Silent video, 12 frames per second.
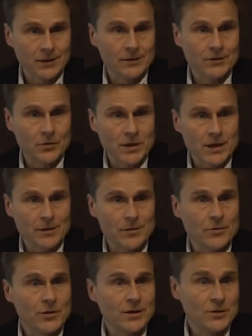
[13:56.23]
So he had
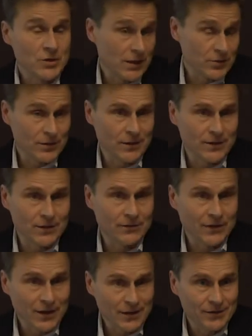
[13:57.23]
thirty injections in his
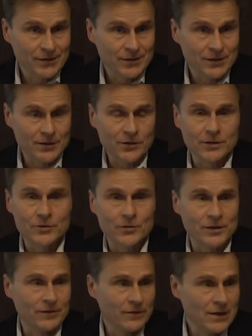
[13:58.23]
face. He
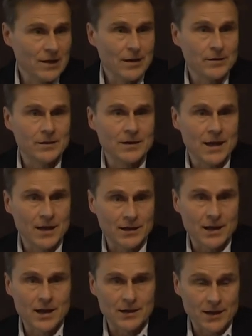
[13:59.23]
took the fillers and,
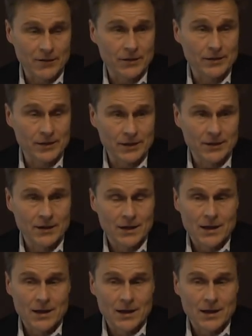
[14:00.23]
and, and everything.